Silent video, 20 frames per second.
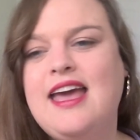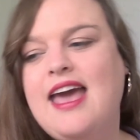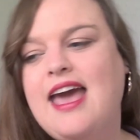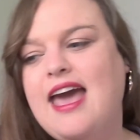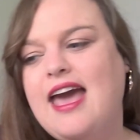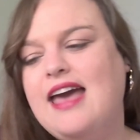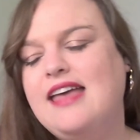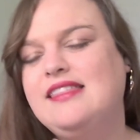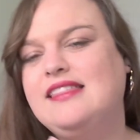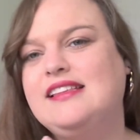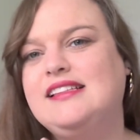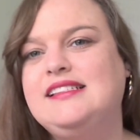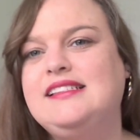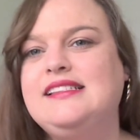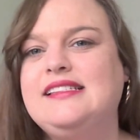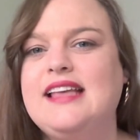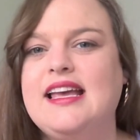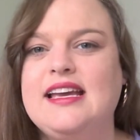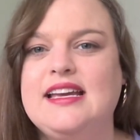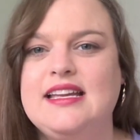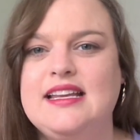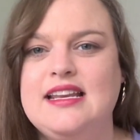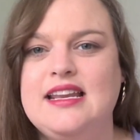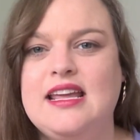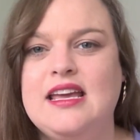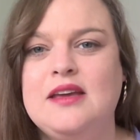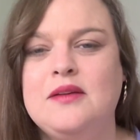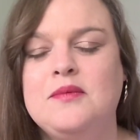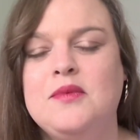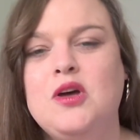and the second
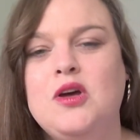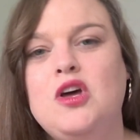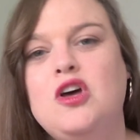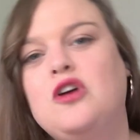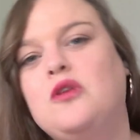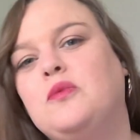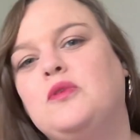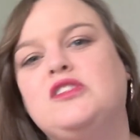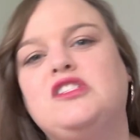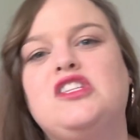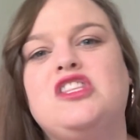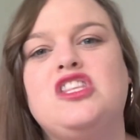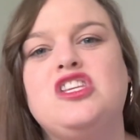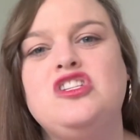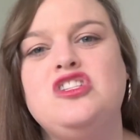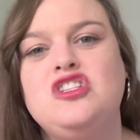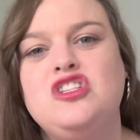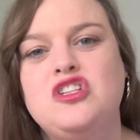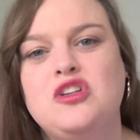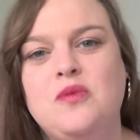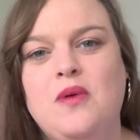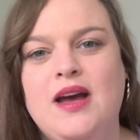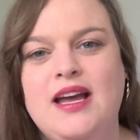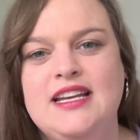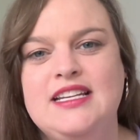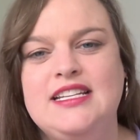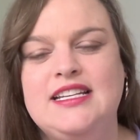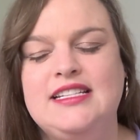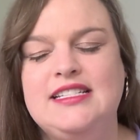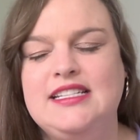name was the new
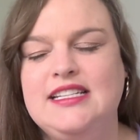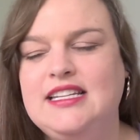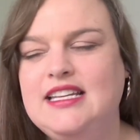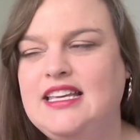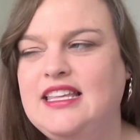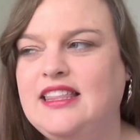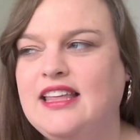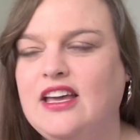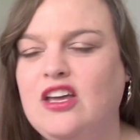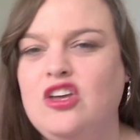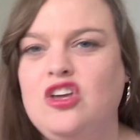identity that